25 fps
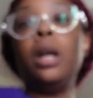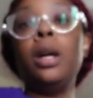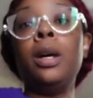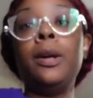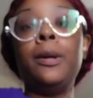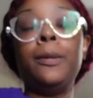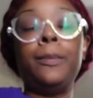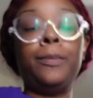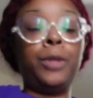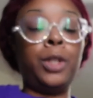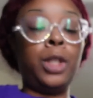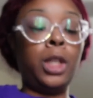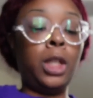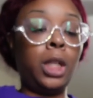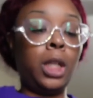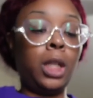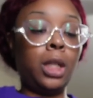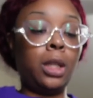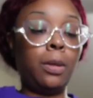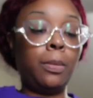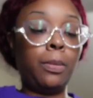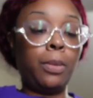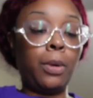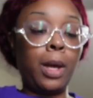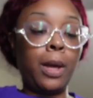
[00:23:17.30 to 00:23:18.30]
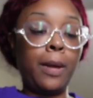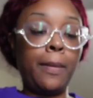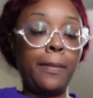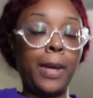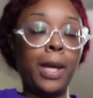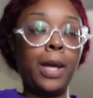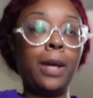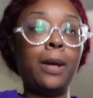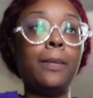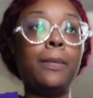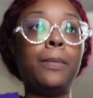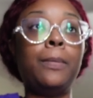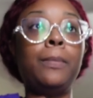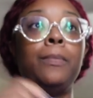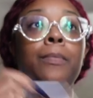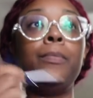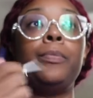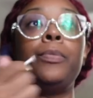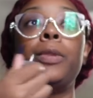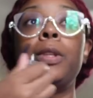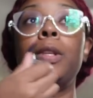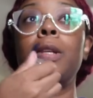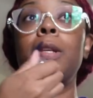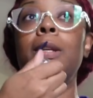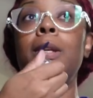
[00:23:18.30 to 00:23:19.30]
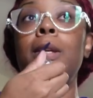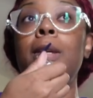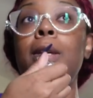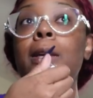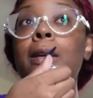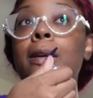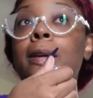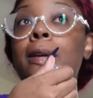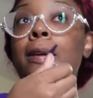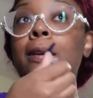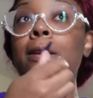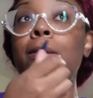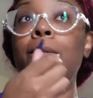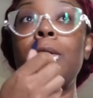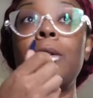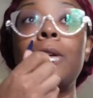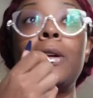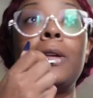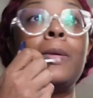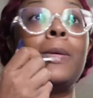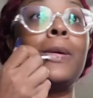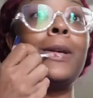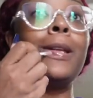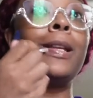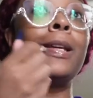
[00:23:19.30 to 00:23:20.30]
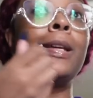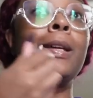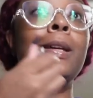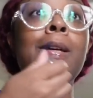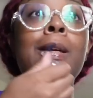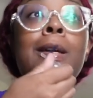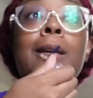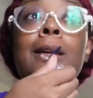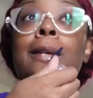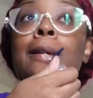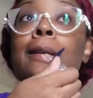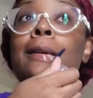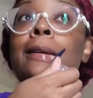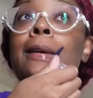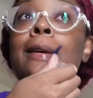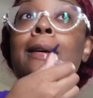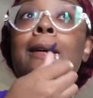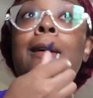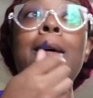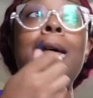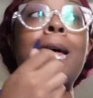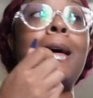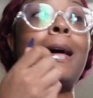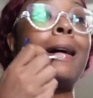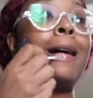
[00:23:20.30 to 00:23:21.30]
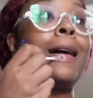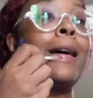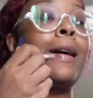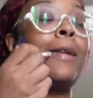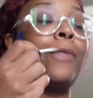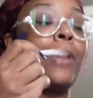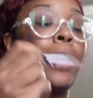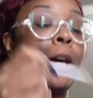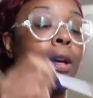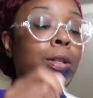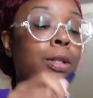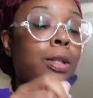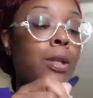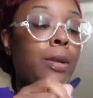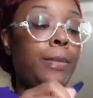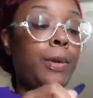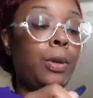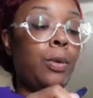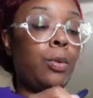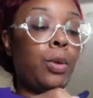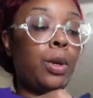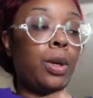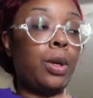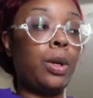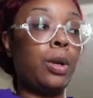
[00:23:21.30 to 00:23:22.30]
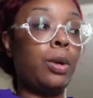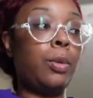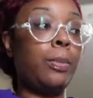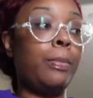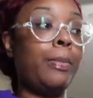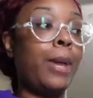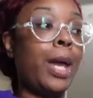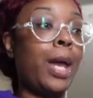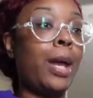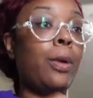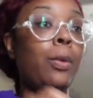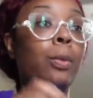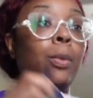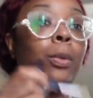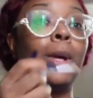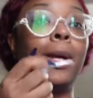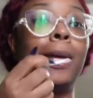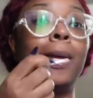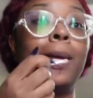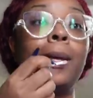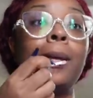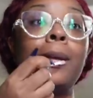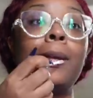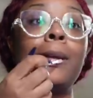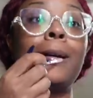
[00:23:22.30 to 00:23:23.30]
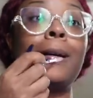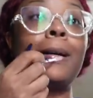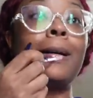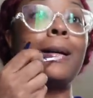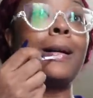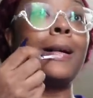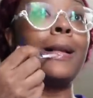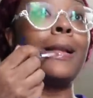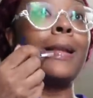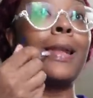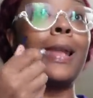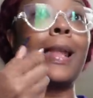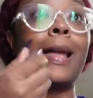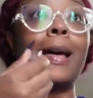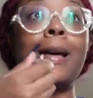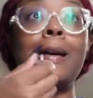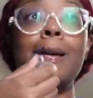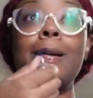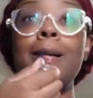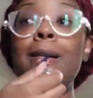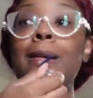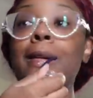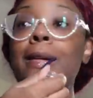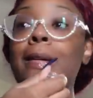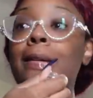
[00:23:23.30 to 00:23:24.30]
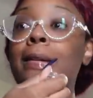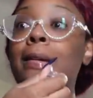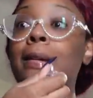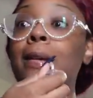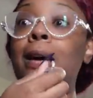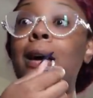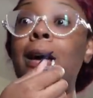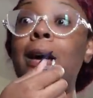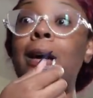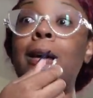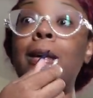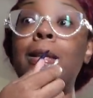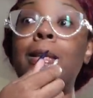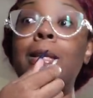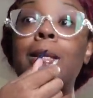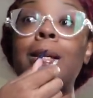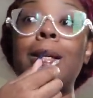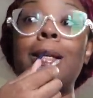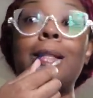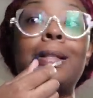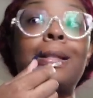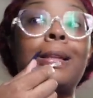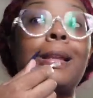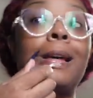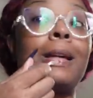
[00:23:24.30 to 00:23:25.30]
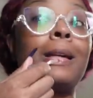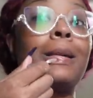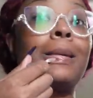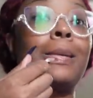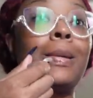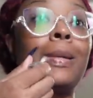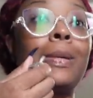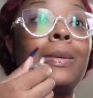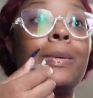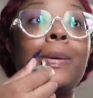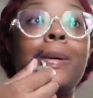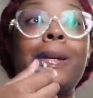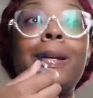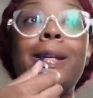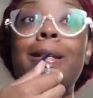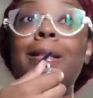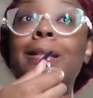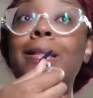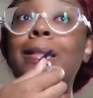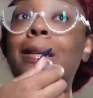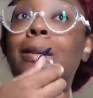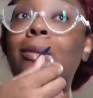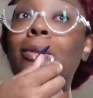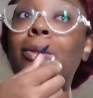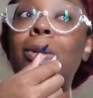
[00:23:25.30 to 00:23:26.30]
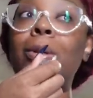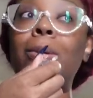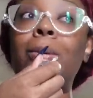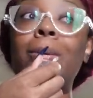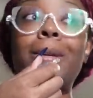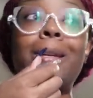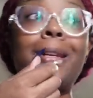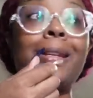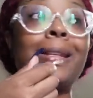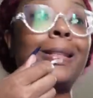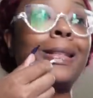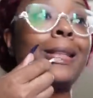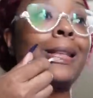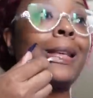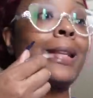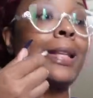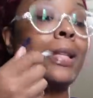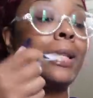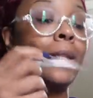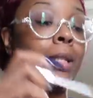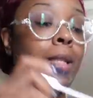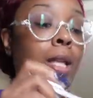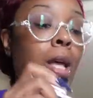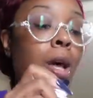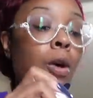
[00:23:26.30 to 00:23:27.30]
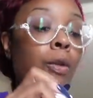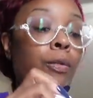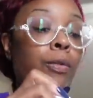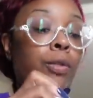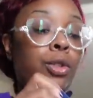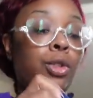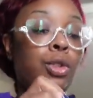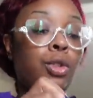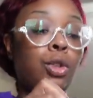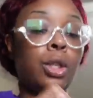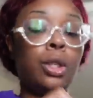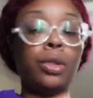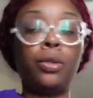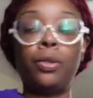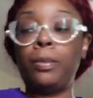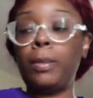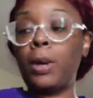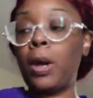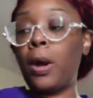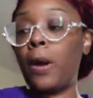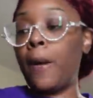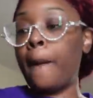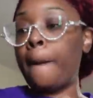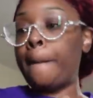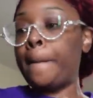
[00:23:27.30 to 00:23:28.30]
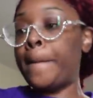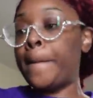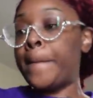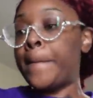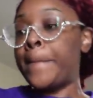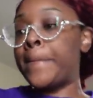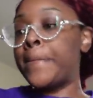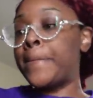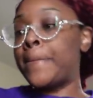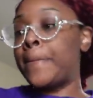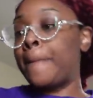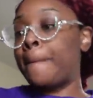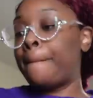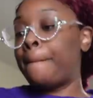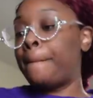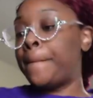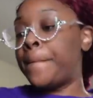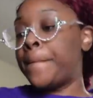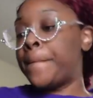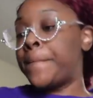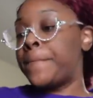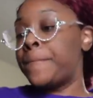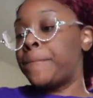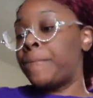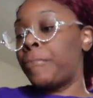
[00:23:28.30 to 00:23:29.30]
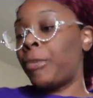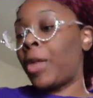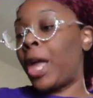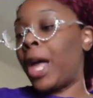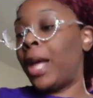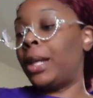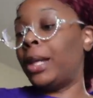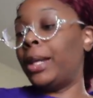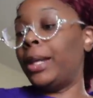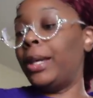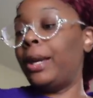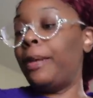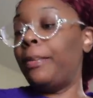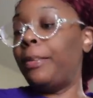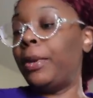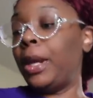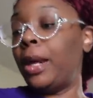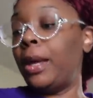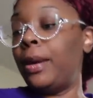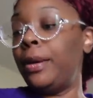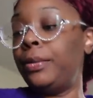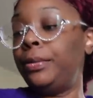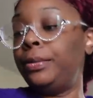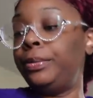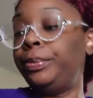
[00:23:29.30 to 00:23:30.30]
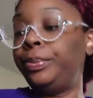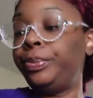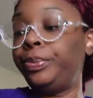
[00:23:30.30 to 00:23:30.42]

Um, she did the brat makeup for her wedding. I have also been wearing a matte red a lot. And all you guys are like, what red is that? What red is that? It's overdressed from her. I'll link it below.